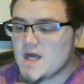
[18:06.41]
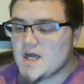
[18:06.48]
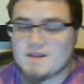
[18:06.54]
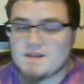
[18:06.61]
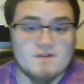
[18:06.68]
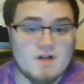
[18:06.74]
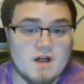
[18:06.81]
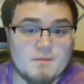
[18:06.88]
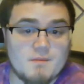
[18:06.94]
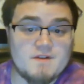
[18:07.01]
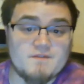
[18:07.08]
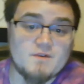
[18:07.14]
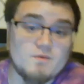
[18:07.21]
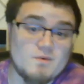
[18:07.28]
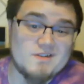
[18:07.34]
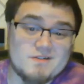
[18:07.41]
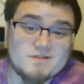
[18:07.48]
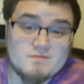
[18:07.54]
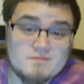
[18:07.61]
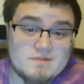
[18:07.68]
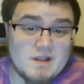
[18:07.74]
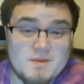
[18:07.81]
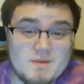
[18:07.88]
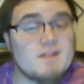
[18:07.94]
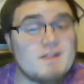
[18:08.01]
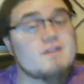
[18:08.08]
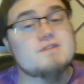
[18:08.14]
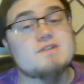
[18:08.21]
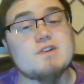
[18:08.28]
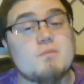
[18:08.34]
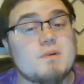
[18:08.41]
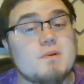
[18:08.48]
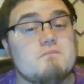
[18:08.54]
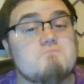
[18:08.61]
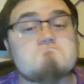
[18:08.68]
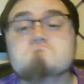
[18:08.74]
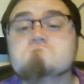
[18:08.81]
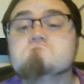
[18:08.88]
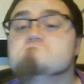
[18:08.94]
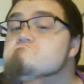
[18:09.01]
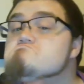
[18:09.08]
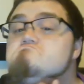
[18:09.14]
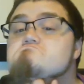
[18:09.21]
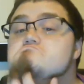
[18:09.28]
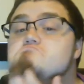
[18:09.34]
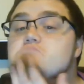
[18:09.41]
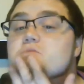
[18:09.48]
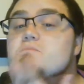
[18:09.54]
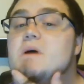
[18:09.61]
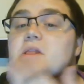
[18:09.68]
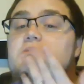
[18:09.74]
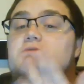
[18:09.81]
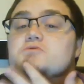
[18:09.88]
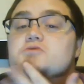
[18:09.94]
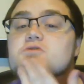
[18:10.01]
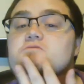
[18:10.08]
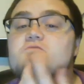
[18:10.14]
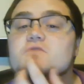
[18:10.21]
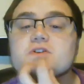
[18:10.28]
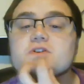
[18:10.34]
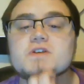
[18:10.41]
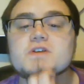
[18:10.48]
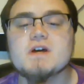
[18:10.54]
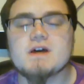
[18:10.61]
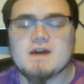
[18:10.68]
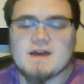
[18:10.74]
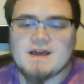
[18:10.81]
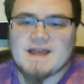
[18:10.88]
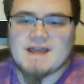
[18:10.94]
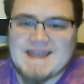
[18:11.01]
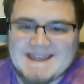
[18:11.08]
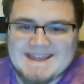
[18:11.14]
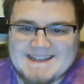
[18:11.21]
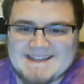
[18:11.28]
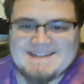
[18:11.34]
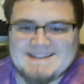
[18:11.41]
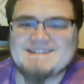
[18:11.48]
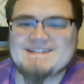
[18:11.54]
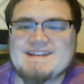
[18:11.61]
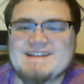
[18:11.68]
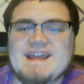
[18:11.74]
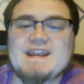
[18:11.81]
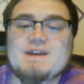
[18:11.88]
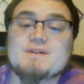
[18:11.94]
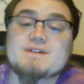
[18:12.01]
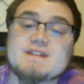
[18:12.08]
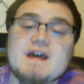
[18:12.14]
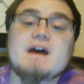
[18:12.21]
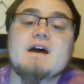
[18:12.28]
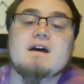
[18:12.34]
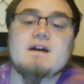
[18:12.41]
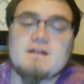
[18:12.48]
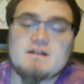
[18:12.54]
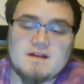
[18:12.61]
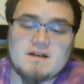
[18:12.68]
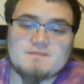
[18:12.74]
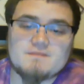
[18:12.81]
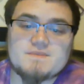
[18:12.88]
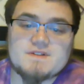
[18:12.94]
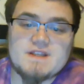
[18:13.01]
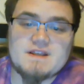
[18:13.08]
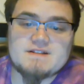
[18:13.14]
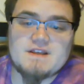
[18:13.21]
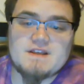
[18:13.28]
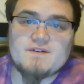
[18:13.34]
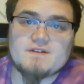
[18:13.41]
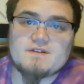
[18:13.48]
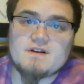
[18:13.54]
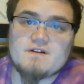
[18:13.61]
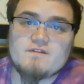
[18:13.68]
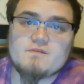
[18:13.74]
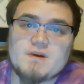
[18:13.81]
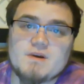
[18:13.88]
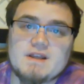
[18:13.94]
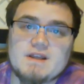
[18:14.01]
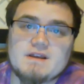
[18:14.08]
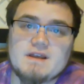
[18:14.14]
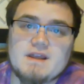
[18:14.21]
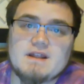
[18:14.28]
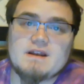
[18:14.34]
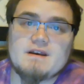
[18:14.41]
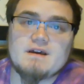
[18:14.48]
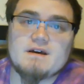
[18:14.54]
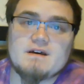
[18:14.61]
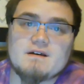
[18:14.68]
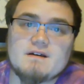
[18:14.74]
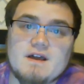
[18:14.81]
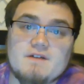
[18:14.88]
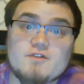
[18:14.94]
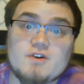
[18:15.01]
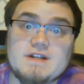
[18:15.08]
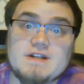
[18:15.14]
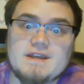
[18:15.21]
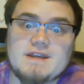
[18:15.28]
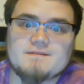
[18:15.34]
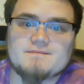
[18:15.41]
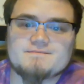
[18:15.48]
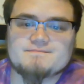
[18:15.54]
Leave a comment if you want to. Tell me I look stupid with my little chin fuzz. Anyways, stay safe out there, everybody, and have a great day.